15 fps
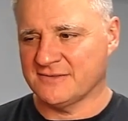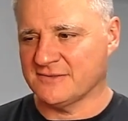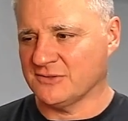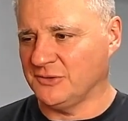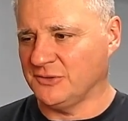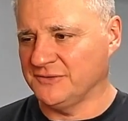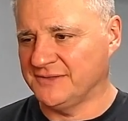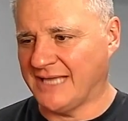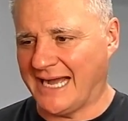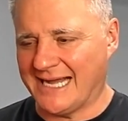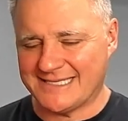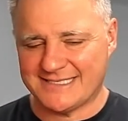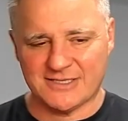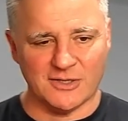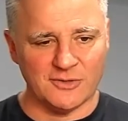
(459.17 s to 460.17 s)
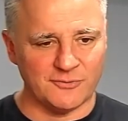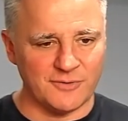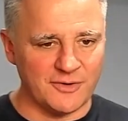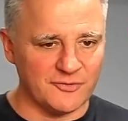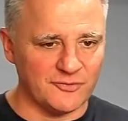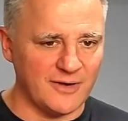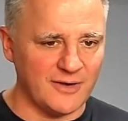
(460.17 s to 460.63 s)
and there's little dots all
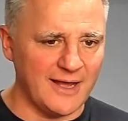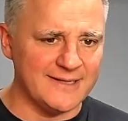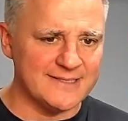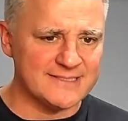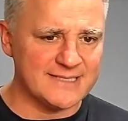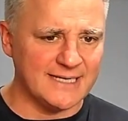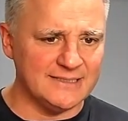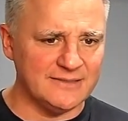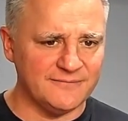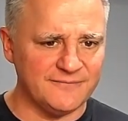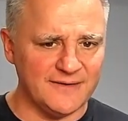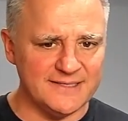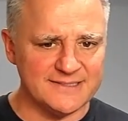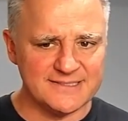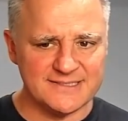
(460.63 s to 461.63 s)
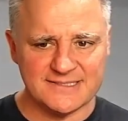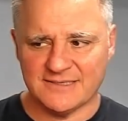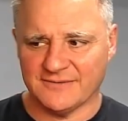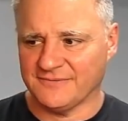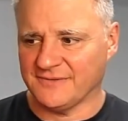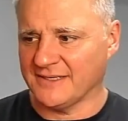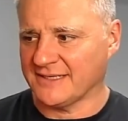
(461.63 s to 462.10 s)
running around inside the fence and
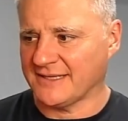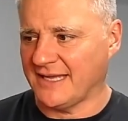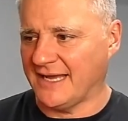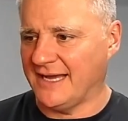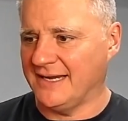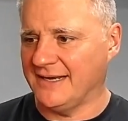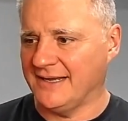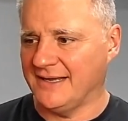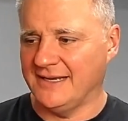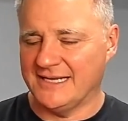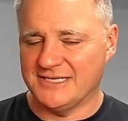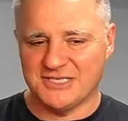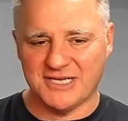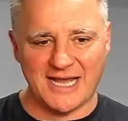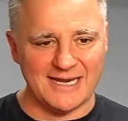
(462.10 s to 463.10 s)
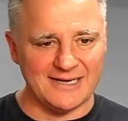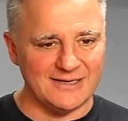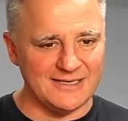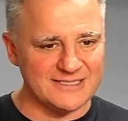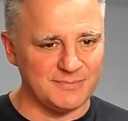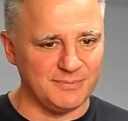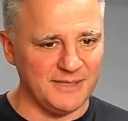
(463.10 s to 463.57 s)
stuff like that. And as
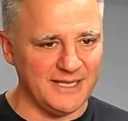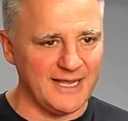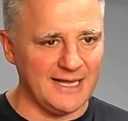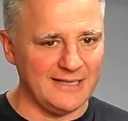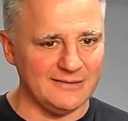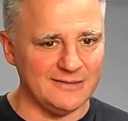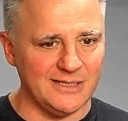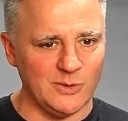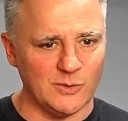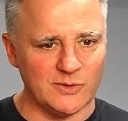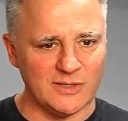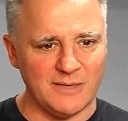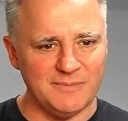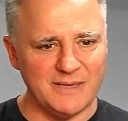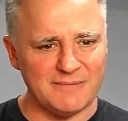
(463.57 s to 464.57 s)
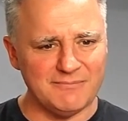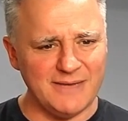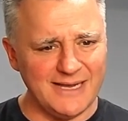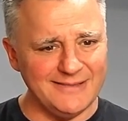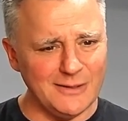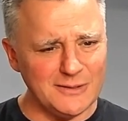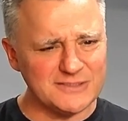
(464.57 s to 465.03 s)
the plane got lower, I'm like,
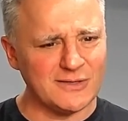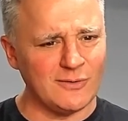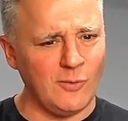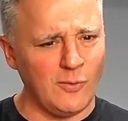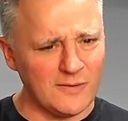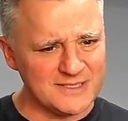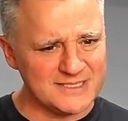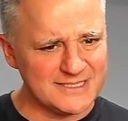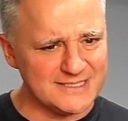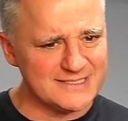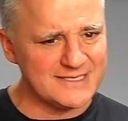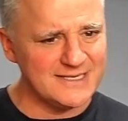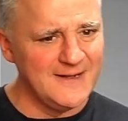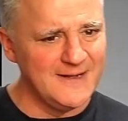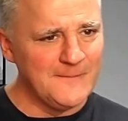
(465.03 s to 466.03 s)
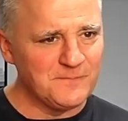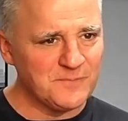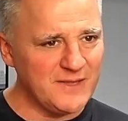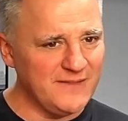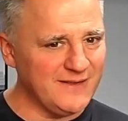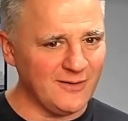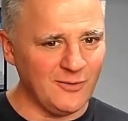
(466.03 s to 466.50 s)
man, those are horses.
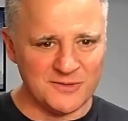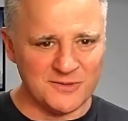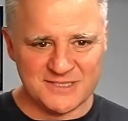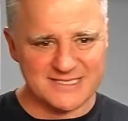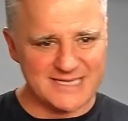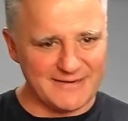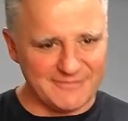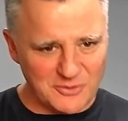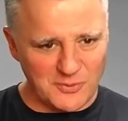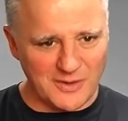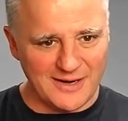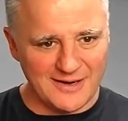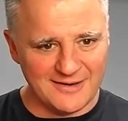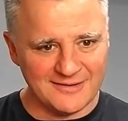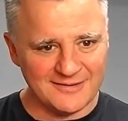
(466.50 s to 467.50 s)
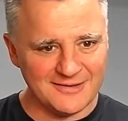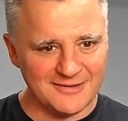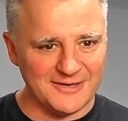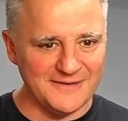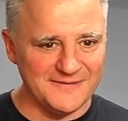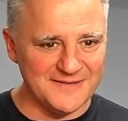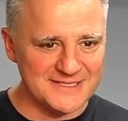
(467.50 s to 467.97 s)
And there are horses everywhere
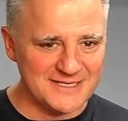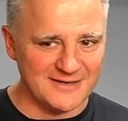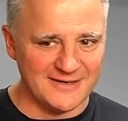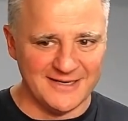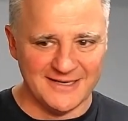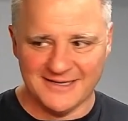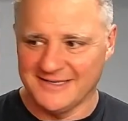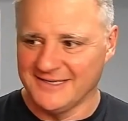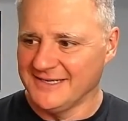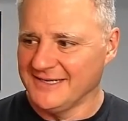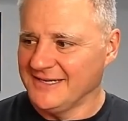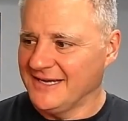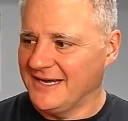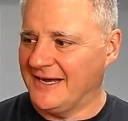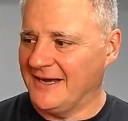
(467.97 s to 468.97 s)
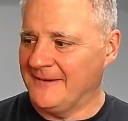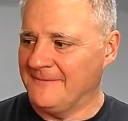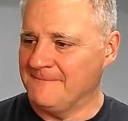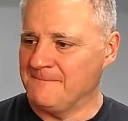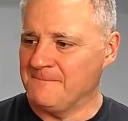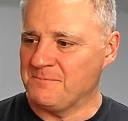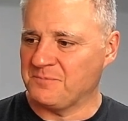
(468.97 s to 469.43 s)
around this area.
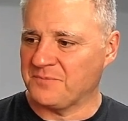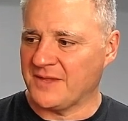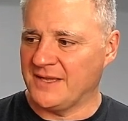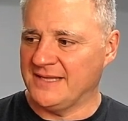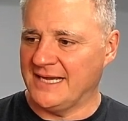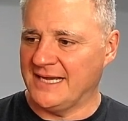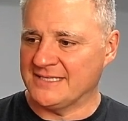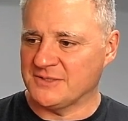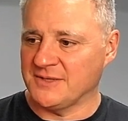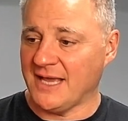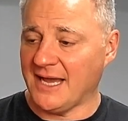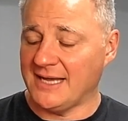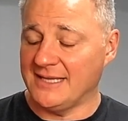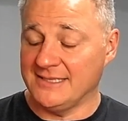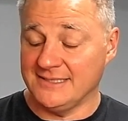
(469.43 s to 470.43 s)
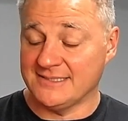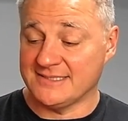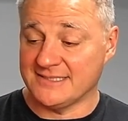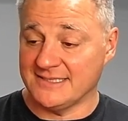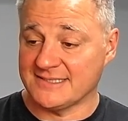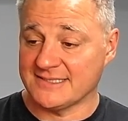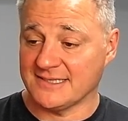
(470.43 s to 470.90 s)
So yeah,
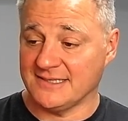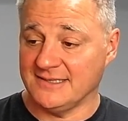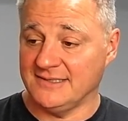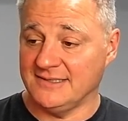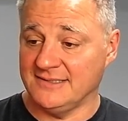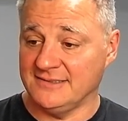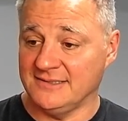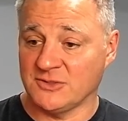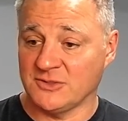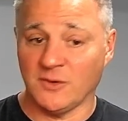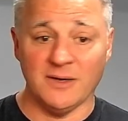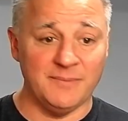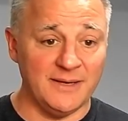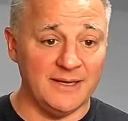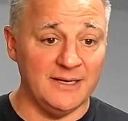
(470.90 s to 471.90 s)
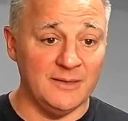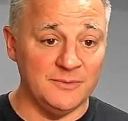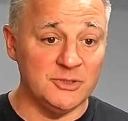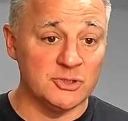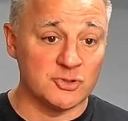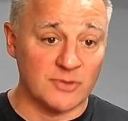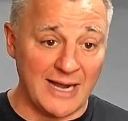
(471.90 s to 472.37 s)
it's quite a bit. And when
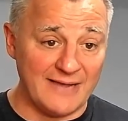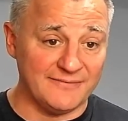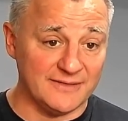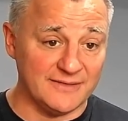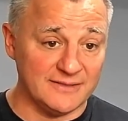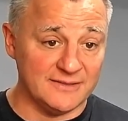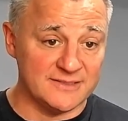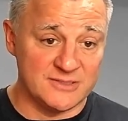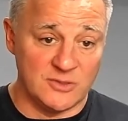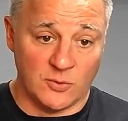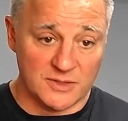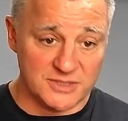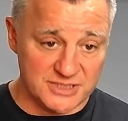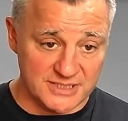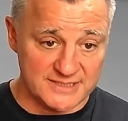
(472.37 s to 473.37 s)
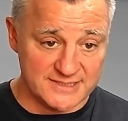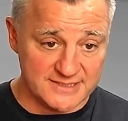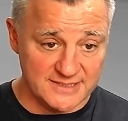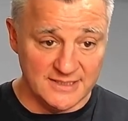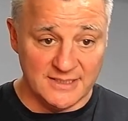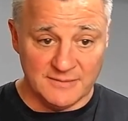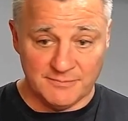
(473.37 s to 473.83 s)
you drive it, it's gorgeous.
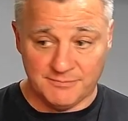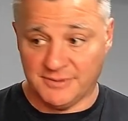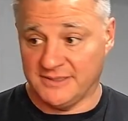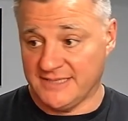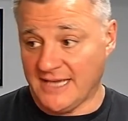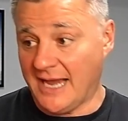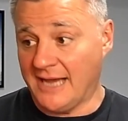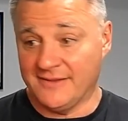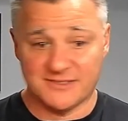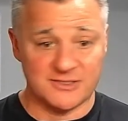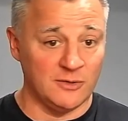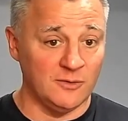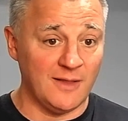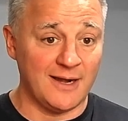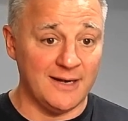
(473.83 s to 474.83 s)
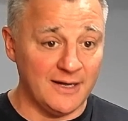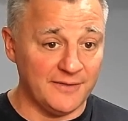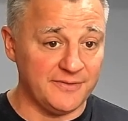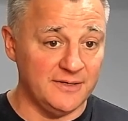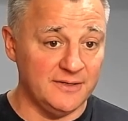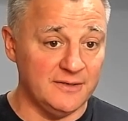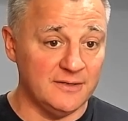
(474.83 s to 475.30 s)
But yeah, there's a whole lot of
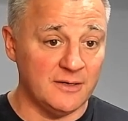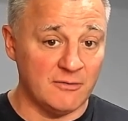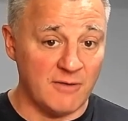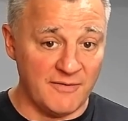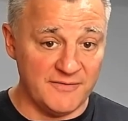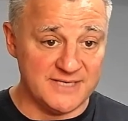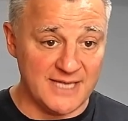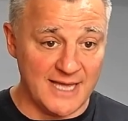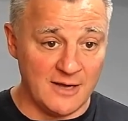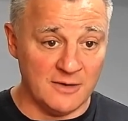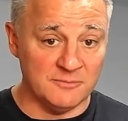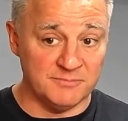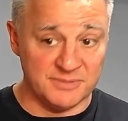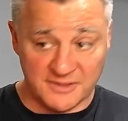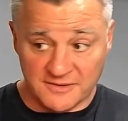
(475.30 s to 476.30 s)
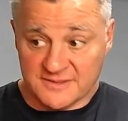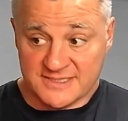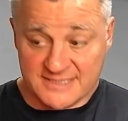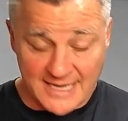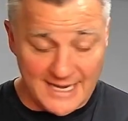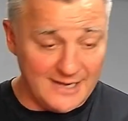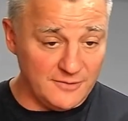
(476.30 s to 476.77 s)
nothing around the town. But then this
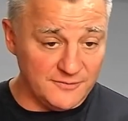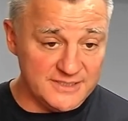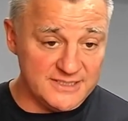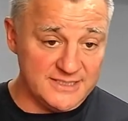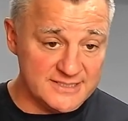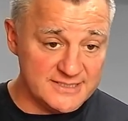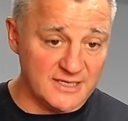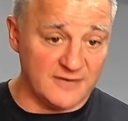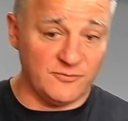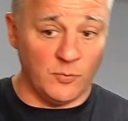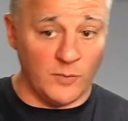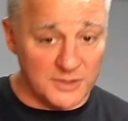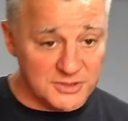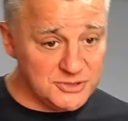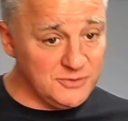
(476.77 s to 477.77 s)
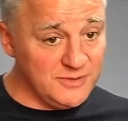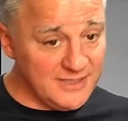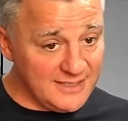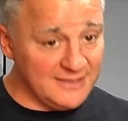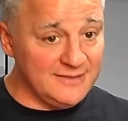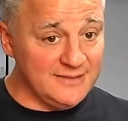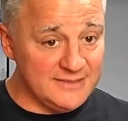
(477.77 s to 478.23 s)
town itself, once you
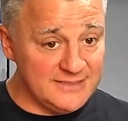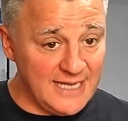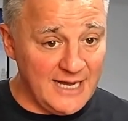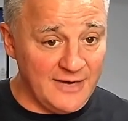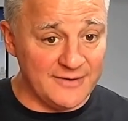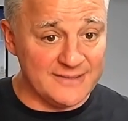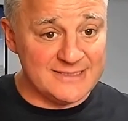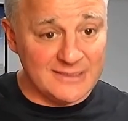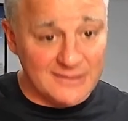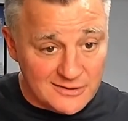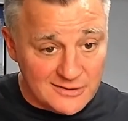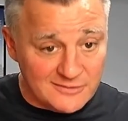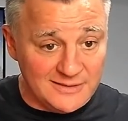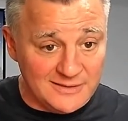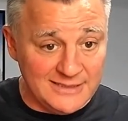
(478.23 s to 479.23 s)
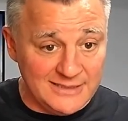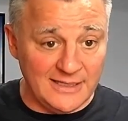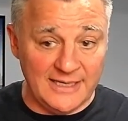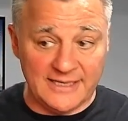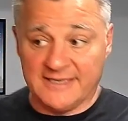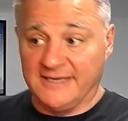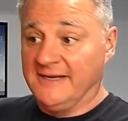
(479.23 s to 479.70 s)
get into the town, it's literally
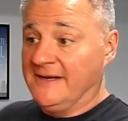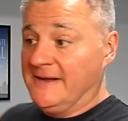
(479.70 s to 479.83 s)
like